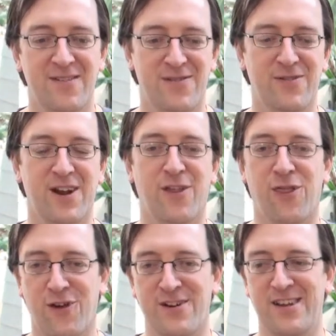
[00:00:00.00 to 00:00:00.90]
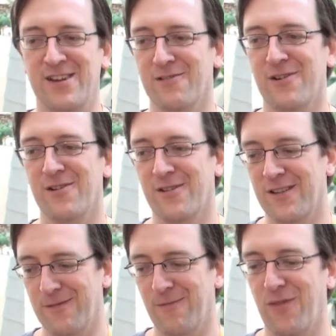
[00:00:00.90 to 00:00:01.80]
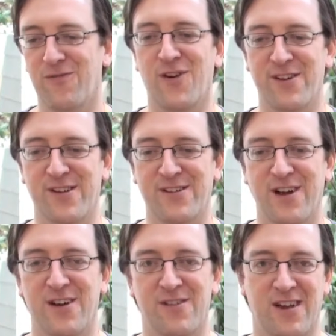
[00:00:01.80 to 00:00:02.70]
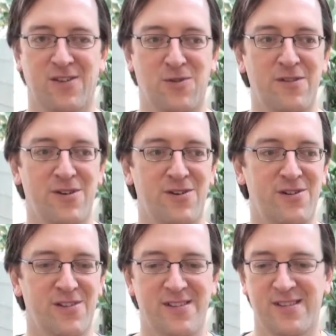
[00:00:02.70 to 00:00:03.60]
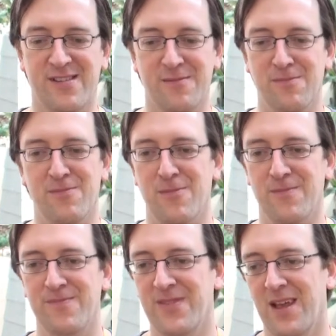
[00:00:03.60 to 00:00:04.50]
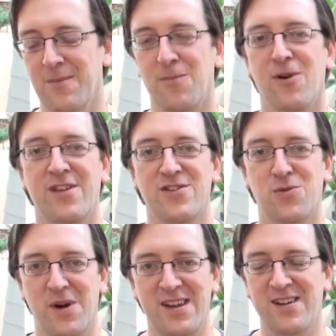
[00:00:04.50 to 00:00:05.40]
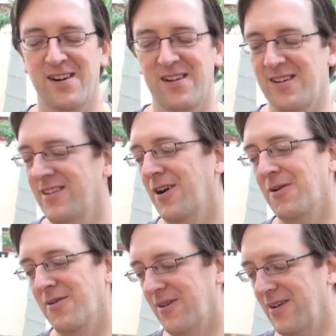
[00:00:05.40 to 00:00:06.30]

If you've got a 13-year-old, $46. If you've got a 12-year-old, more than $20? No.